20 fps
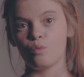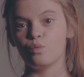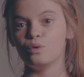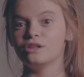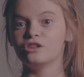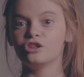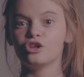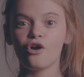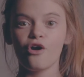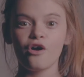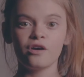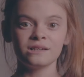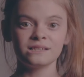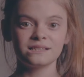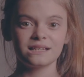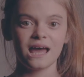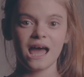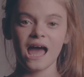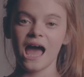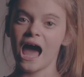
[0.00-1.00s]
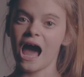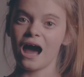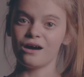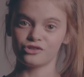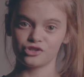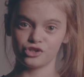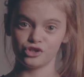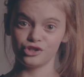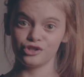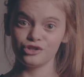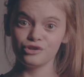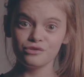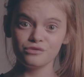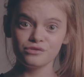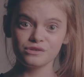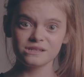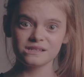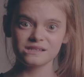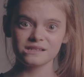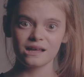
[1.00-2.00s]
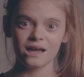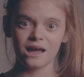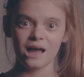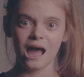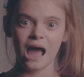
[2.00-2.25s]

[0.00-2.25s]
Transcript: We learned how to use,